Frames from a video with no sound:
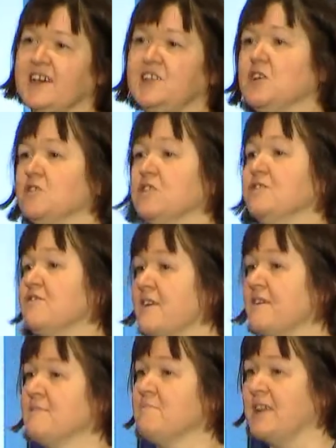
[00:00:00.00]
No good for
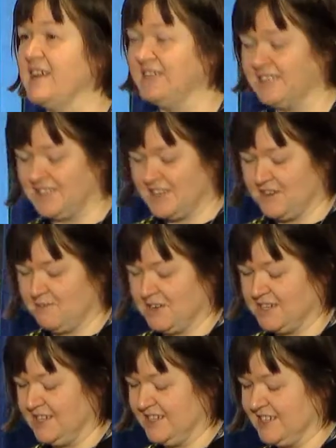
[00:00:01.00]
aeroplanes, though,
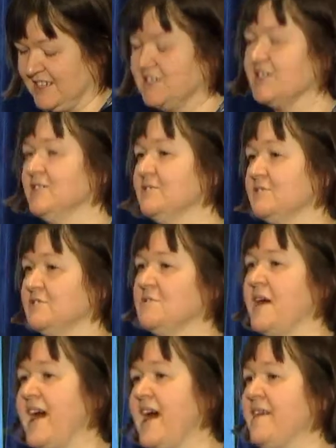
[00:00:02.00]
because it doesn't go
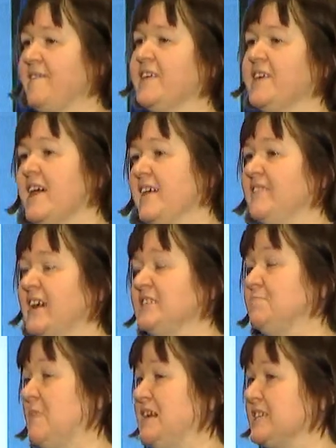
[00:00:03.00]
through air. And
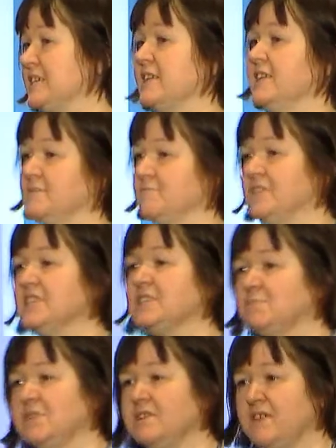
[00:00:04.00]
that's basically the
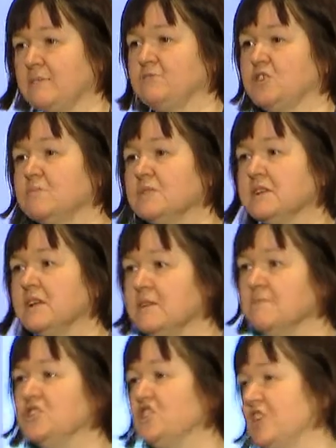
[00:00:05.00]
principle of abdominal
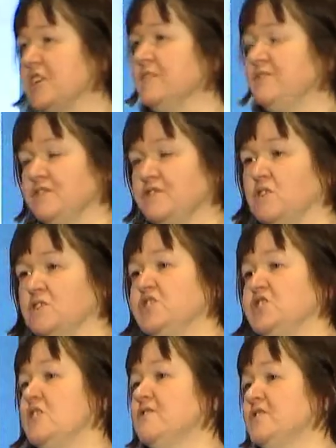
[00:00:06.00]
imaging. If you've got
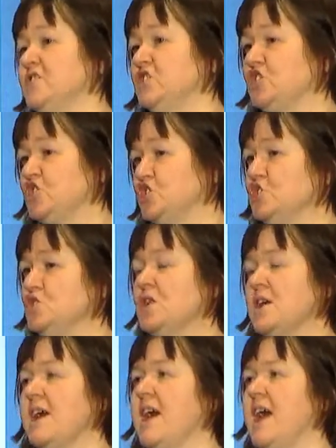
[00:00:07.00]
soft tissue
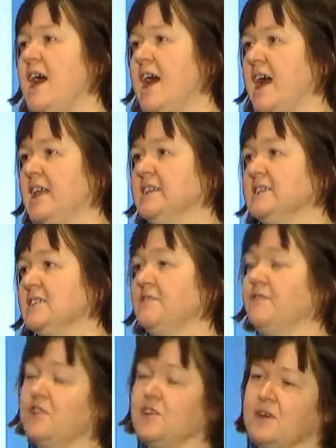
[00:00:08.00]
and
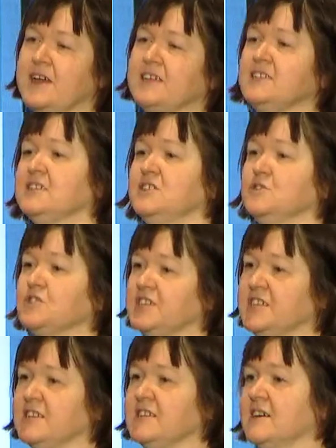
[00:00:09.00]
fluid, you'll
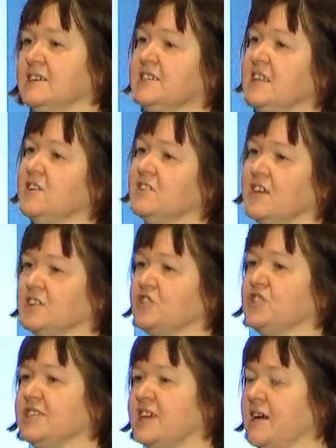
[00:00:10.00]
see it nicely on
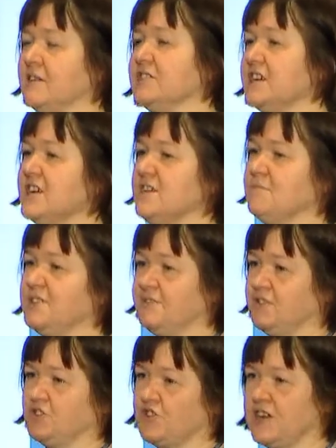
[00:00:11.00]
ultrasound, but
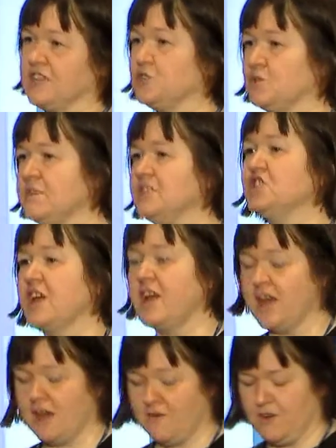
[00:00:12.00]
if you're trying to image
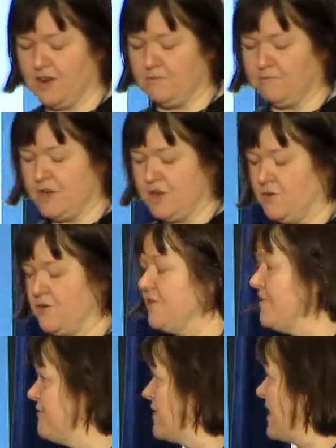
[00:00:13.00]
air and bone,
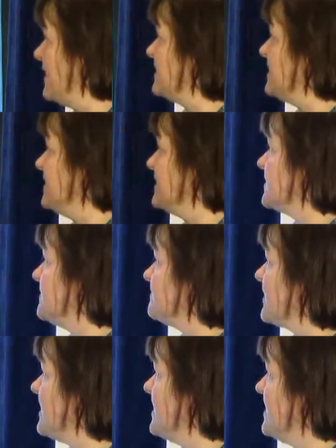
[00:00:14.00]
forget it.
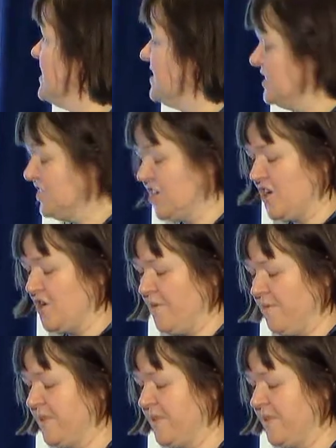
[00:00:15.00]
So,